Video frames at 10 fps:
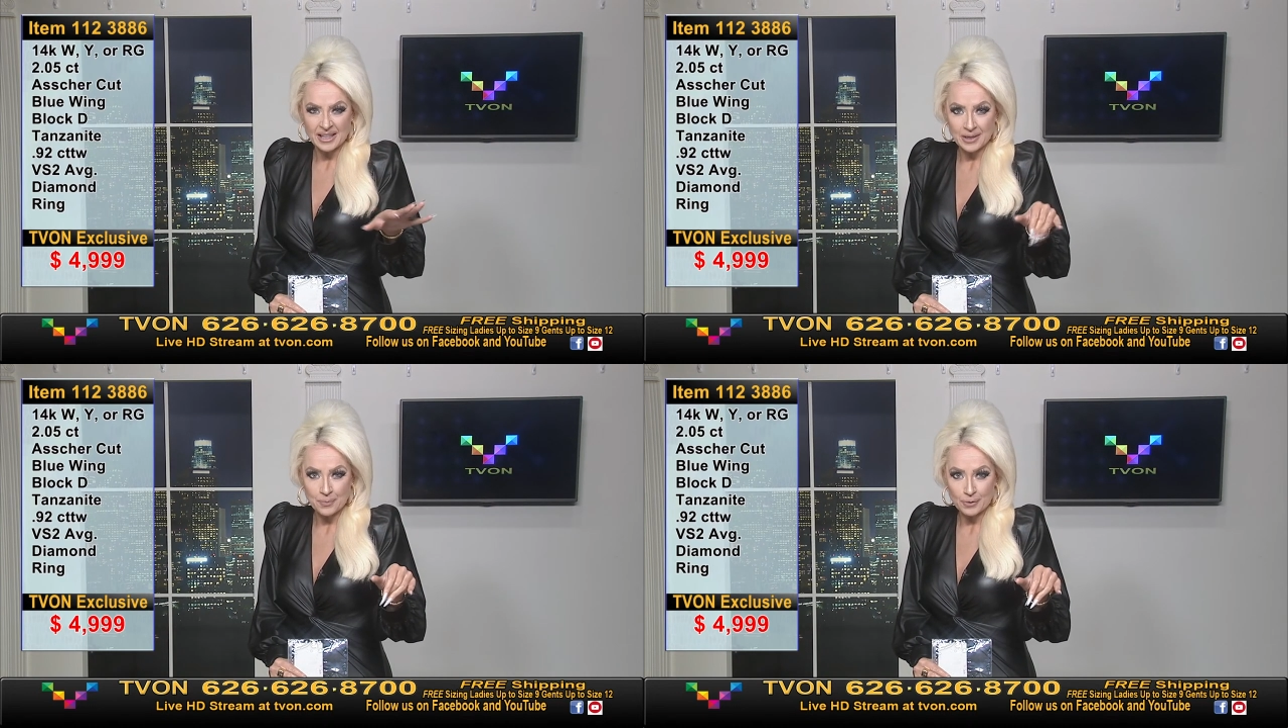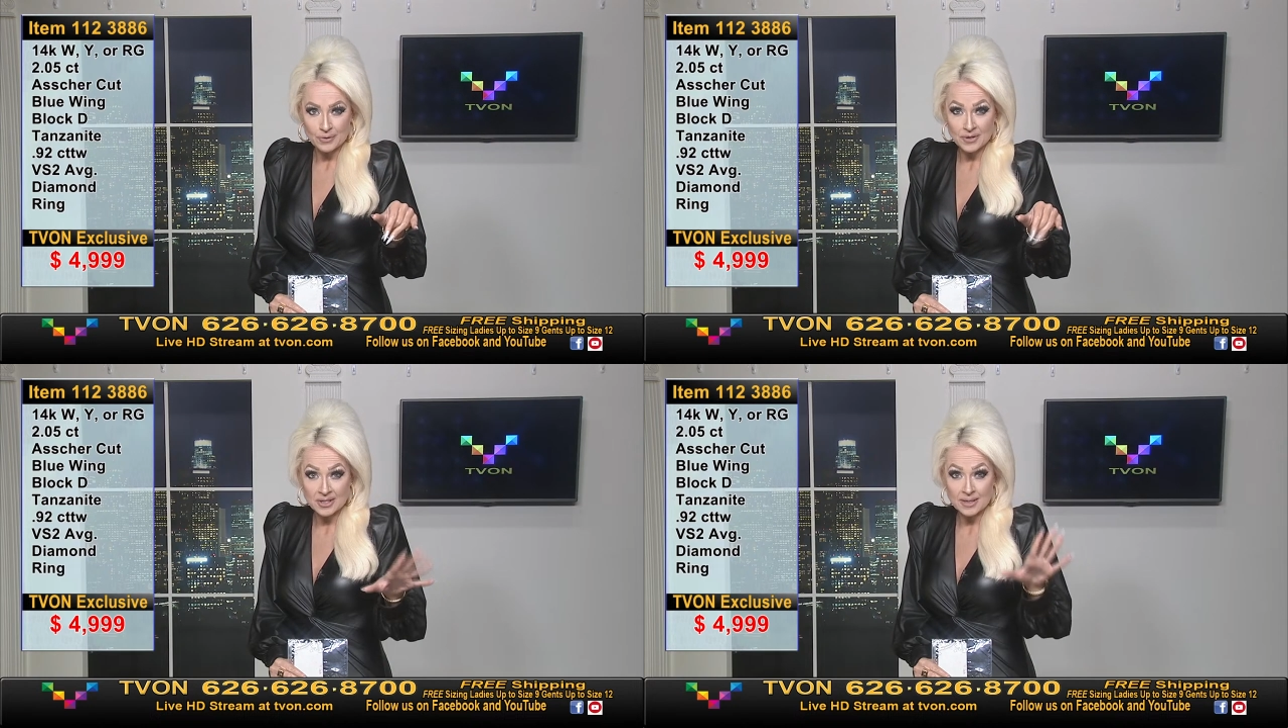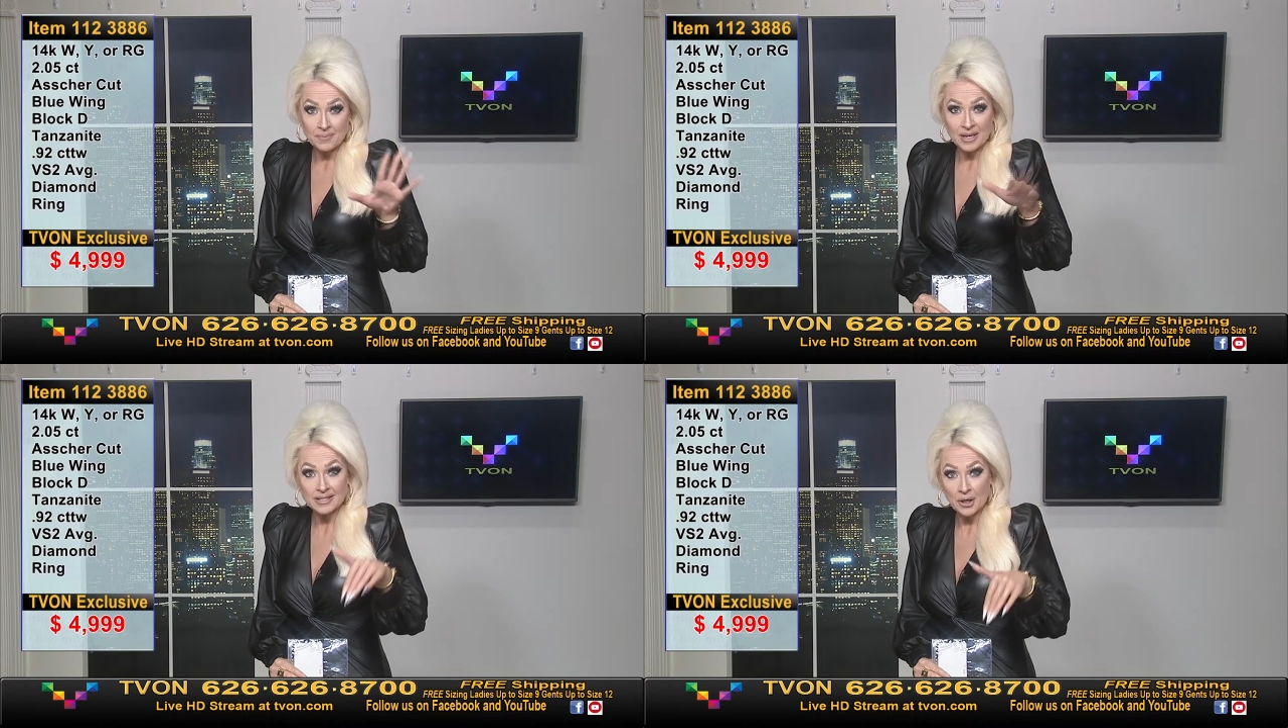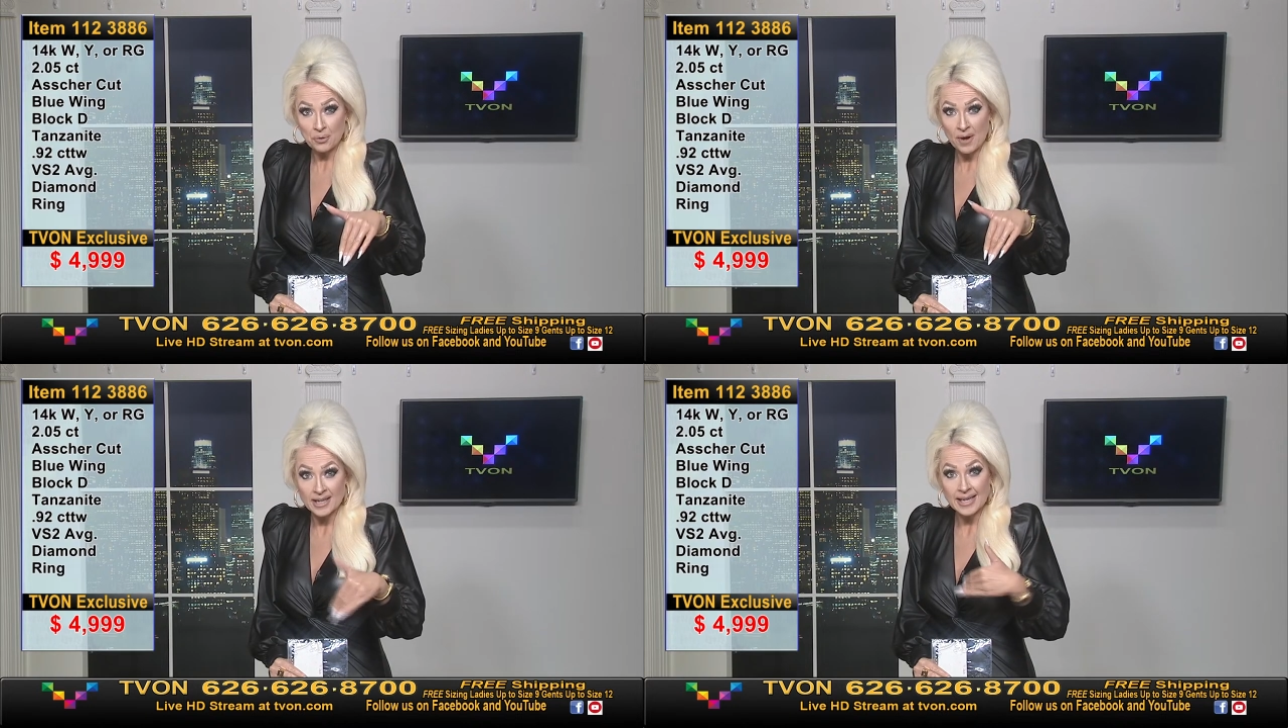computer system because
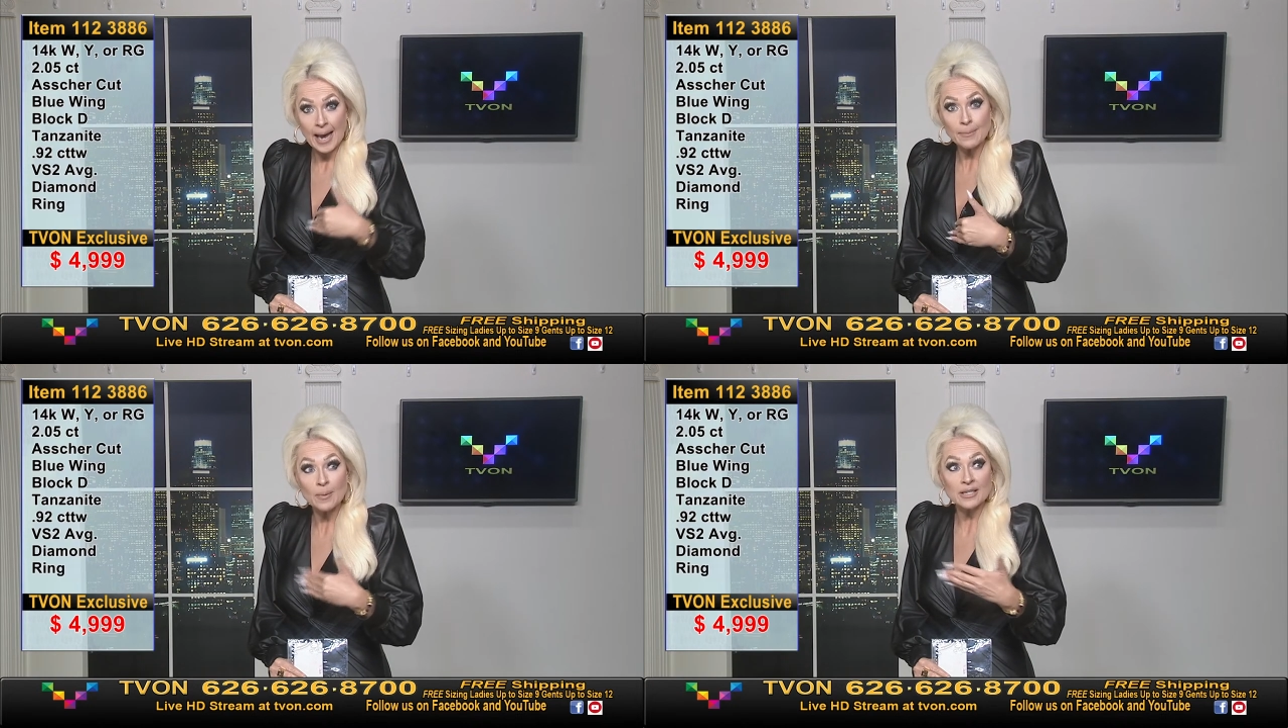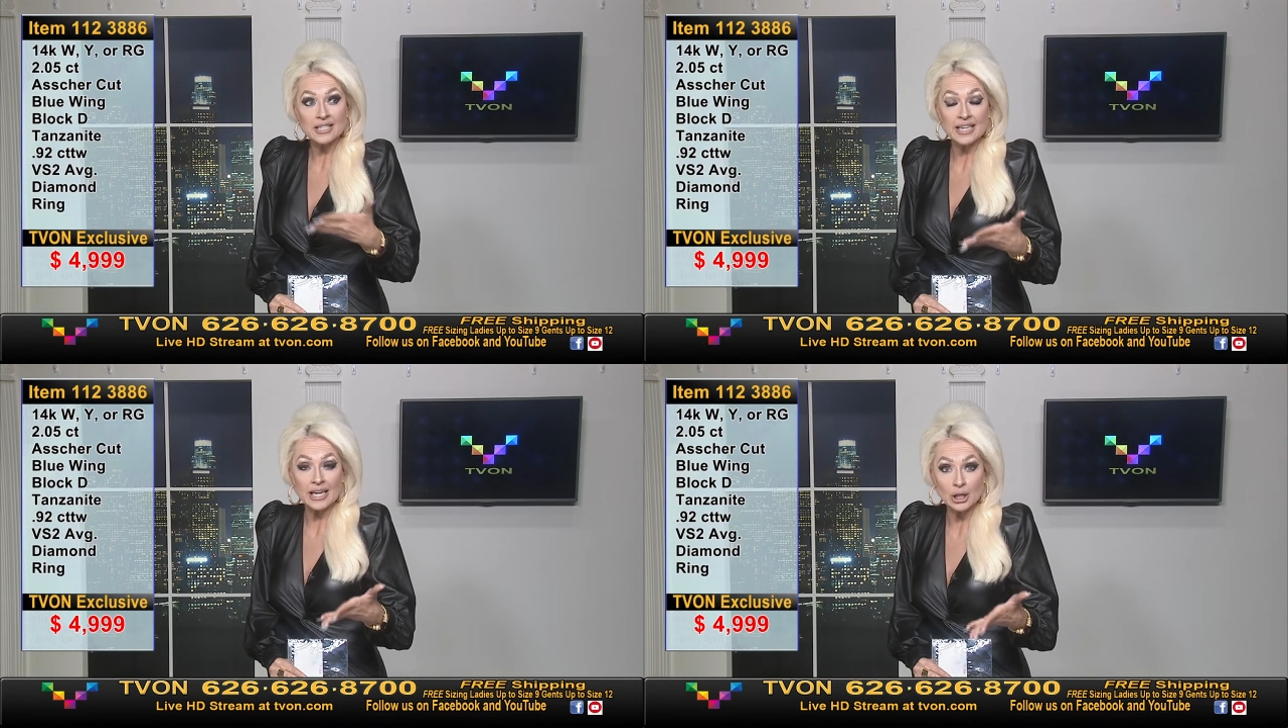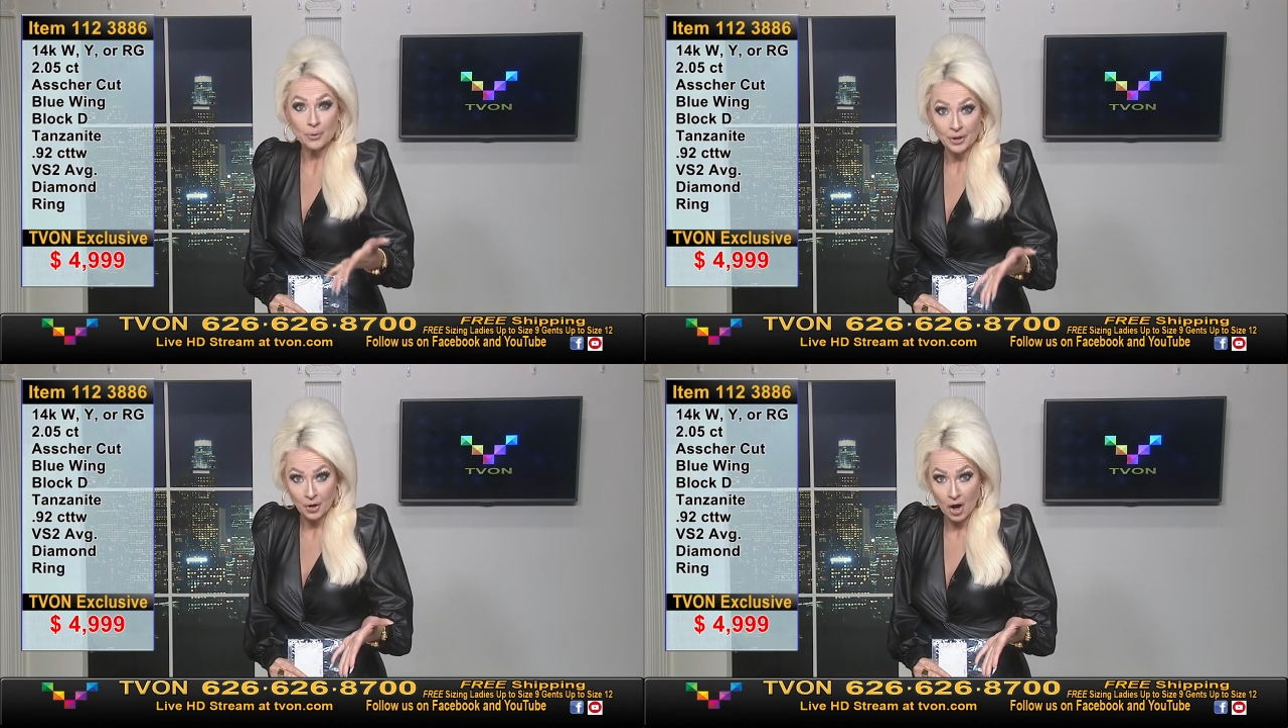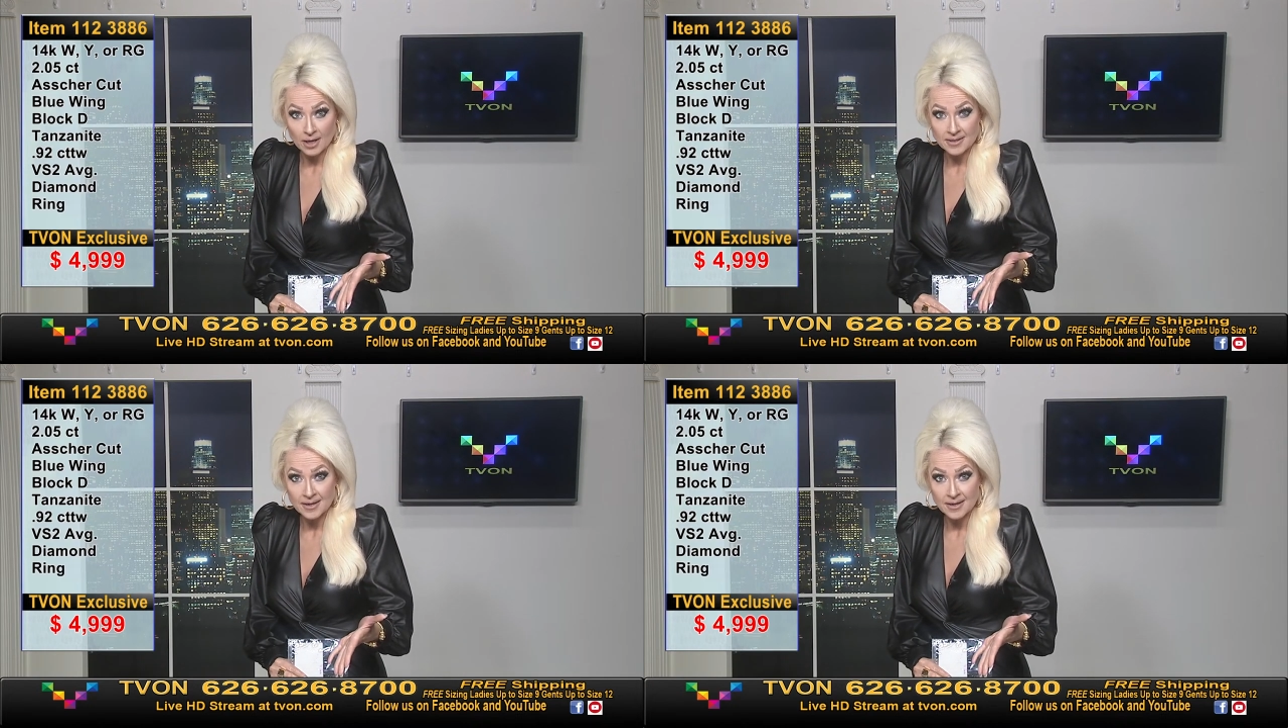otherwise I'm about to take it lower than cost.